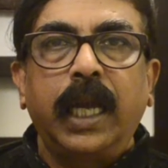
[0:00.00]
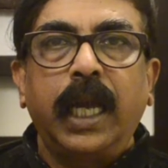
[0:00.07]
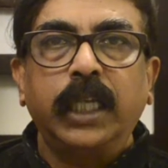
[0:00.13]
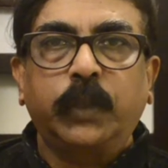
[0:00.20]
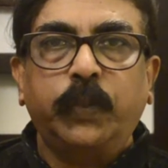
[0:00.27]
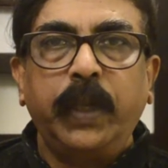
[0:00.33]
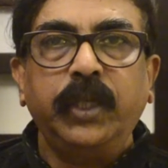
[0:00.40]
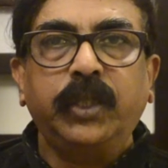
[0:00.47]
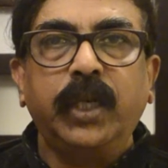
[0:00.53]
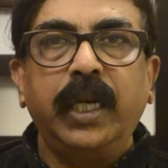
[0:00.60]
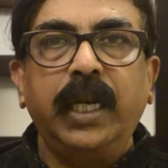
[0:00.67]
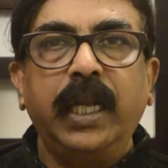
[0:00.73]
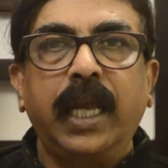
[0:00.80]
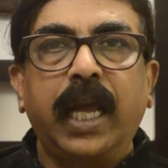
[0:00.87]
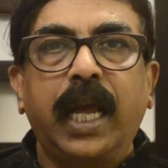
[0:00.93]

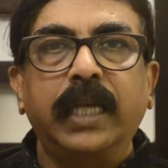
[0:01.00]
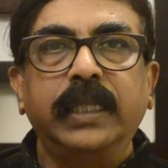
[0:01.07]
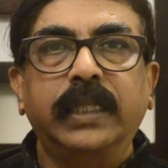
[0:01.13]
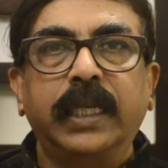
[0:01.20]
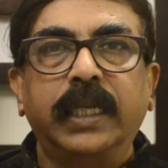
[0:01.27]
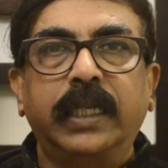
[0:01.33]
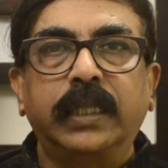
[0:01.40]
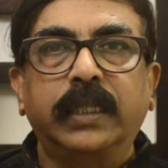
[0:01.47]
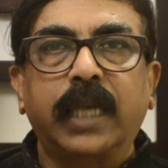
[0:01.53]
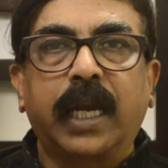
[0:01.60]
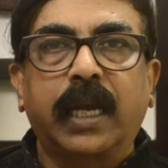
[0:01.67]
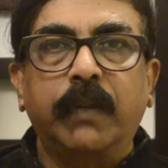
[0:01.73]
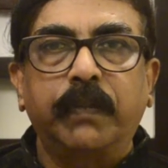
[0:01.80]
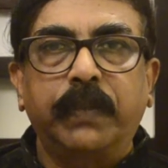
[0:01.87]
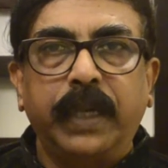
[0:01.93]
especially as it is
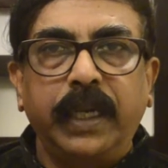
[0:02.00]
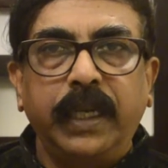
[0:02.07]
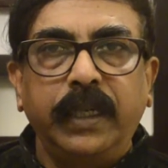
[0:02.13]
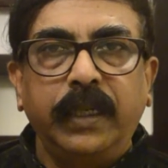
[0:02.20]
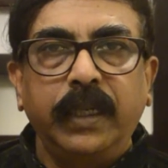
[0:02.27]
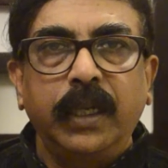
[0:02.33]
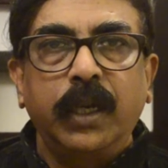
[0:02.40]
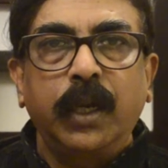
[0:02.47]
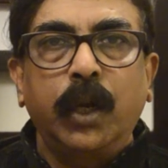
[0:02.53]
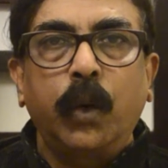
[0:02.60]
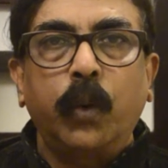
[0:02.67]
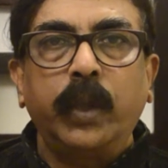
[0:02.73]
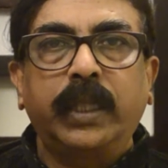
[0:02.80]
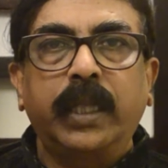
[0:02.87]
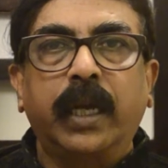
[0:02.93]
accompanied
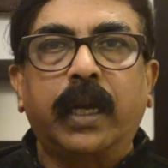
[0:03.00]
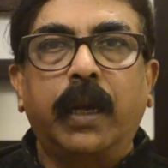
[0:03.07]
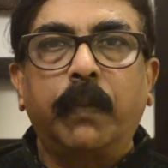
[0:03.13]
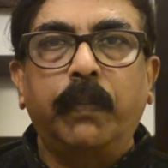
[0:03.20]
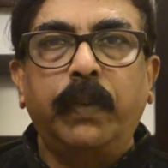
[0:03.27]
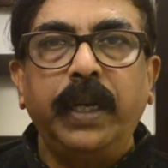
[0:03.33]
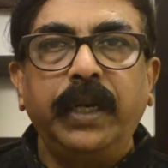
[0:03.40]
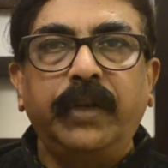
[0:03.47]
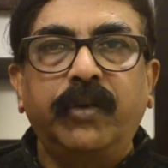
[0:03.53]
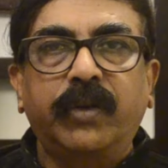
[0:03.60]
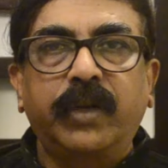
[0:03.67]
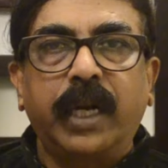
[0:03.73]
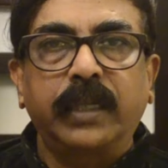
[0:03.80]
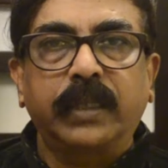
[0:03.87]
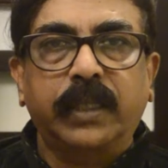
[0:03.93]
with a complete
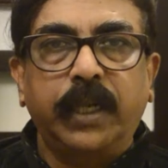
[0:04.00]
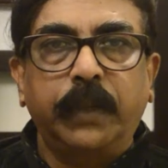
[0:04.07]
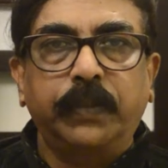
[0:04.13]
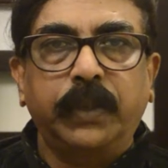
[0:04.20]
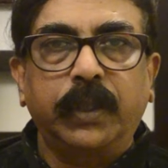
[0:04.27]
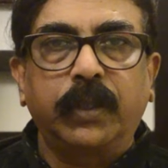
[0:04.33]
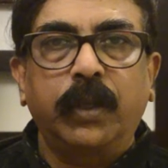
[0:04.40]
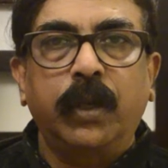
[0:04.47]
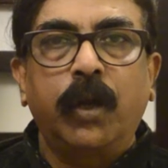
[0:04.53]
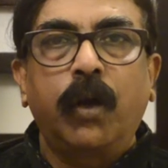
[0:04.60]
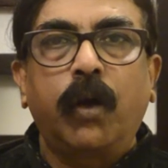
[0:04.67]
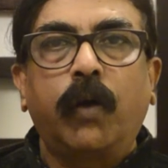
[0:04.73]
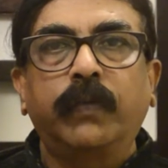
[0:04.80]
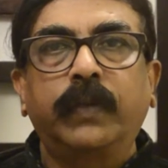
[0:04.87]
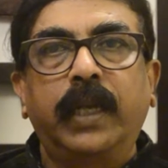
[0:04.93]
transcription
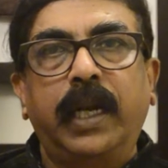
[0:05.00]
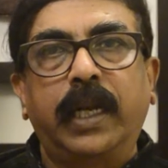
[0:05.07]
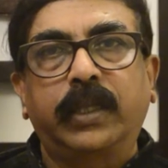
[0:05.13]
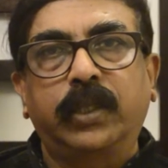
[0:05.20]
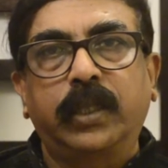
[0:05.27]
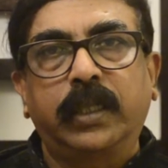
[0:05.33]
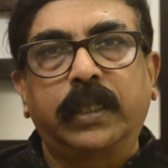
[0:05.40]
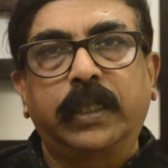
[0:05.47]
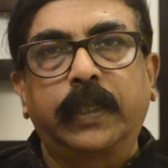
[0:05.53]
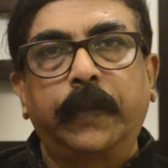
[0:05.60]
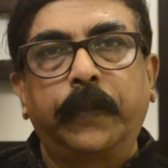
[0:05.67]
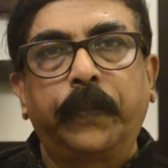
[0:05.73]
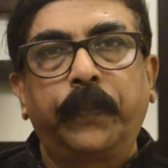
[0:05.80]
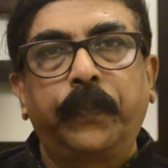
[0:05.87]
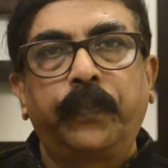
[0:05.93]
of the lectures.
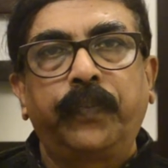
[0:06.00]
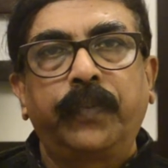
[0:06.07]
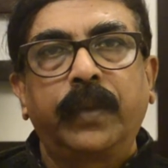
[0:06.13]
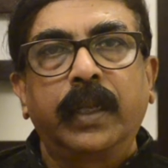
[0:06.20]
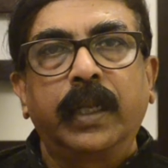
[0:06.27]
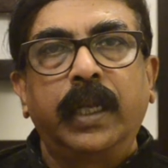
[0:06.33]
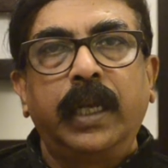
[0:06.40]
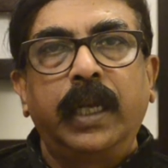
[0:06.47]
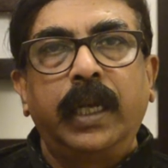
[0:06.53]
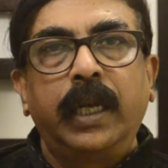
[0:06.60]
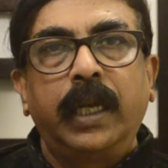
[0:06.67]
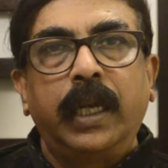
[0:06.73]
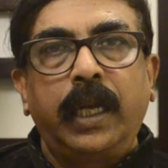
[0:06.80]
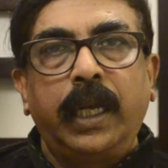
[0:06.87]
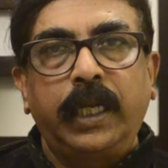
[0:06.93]

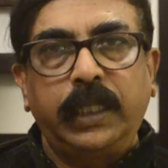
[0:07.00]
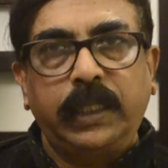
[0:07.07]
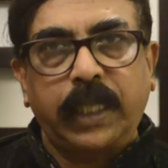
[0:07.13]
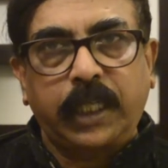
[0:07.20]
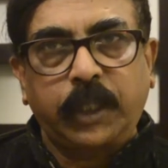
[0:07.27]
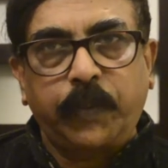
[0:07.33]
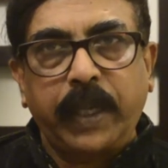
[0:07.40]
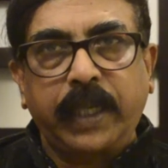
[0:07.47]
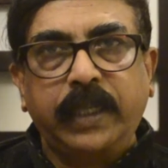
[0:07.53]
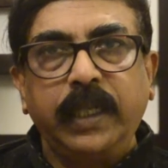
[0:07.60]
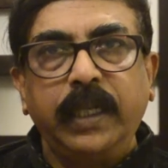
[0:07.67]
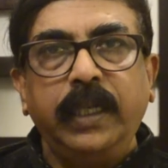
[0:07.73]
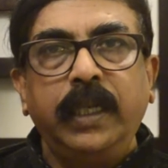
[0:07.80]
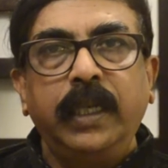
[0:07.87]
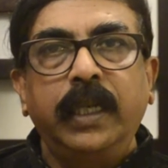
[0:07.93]
It is
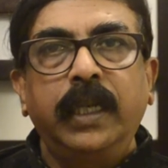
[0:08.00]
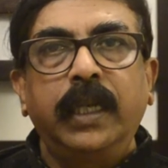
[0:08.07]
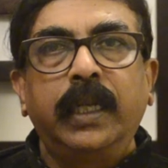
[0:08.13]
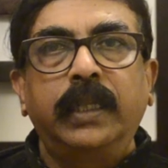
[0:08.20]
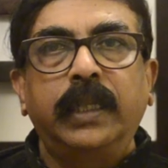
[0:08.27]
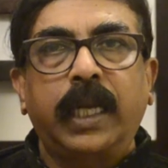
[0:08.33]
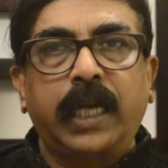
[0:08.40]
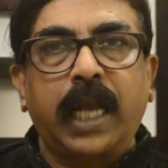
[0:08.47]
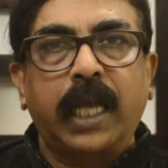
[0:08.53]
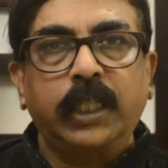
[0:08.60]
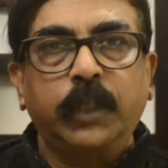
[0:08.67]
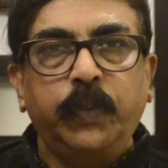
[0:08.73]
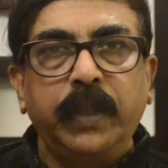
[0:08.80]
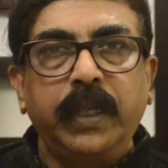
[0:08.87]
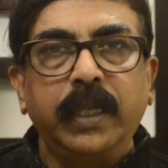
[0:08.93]
expected that
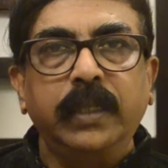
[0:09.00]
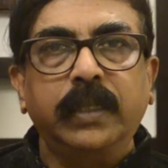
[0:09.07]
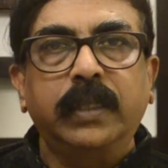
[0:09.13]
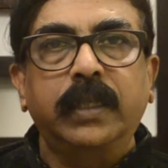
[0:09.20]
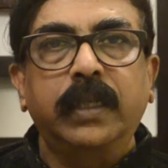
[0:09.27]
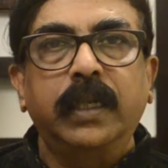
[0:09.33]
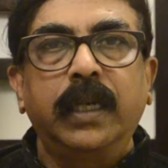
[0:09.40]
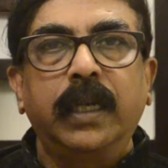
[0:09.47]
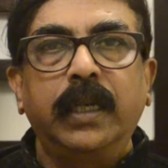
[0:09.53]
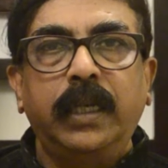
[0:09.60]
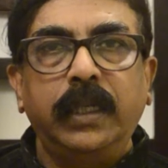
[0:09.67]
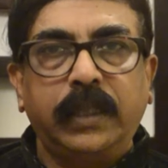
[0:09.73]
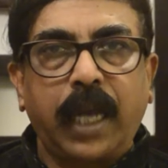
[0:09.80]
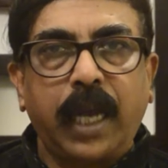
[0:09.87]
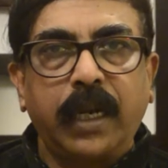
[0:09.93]
aspirants
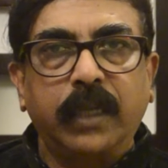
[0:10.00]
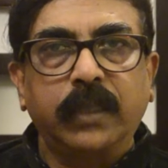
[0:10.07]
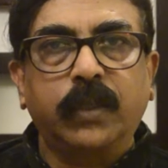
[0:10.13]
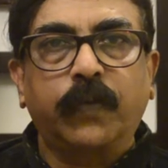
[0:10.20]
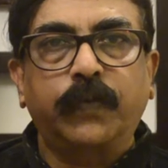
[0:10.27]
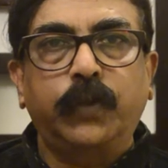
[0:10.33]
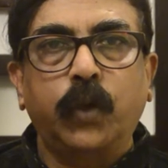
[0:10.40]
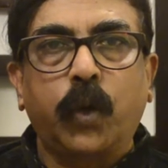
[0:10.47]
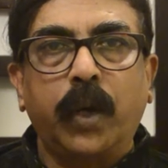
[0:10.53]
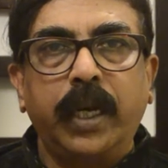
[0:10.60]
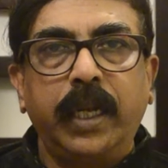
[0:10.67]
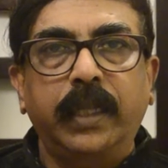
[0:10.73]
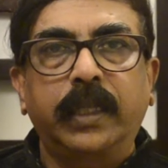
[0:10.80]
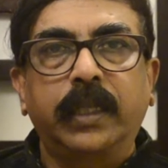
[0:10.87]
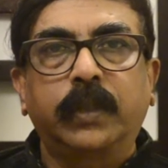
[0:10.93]
desirous of
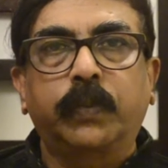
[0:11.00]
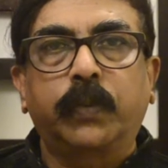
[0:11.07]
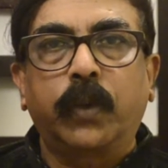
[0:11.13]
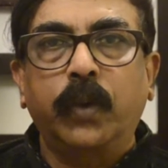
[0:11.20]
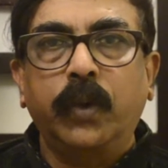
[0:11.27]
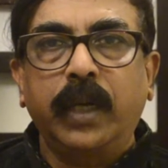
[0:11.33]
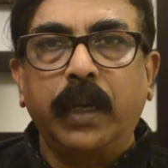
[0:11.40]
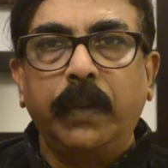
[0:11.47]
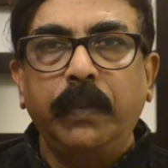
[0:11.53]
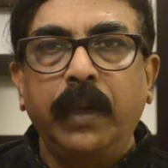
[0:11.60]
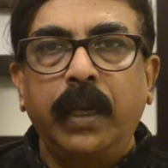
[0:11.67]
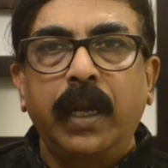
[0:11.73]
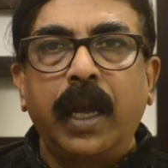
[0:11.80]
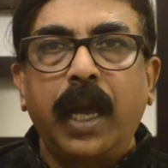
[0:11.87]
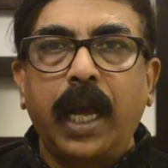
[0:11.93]
joining this program
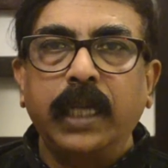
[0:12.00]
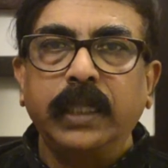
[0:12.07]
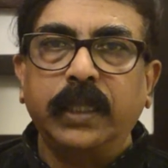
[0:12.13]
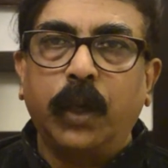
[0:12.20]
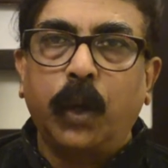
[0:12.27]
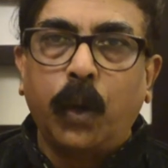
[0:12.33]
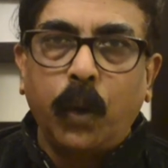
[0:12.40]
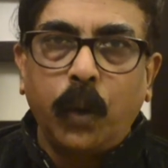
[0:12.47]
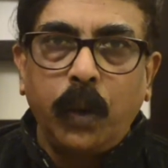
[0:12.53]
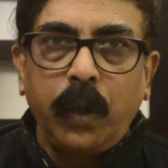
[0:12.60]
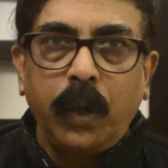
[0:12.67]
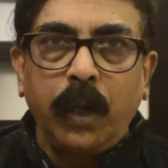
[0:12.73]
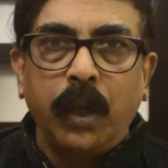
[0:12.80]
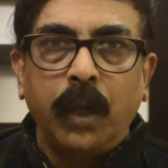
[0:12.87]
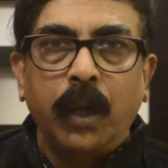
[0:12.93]
as a whole
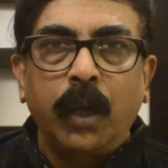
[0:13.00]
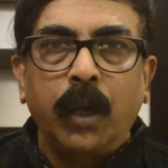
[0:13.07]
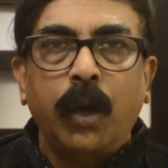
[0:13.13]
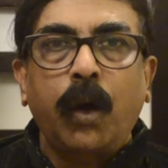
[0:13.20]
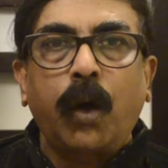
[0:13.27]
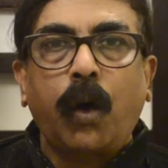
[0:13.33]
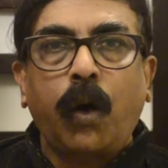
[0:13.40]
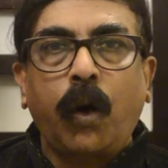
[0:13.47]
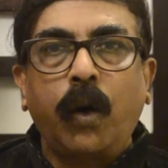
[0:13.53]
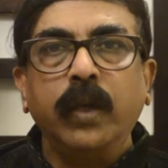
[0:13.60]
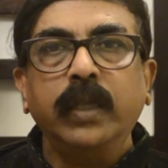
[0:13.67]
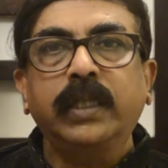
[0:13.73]
or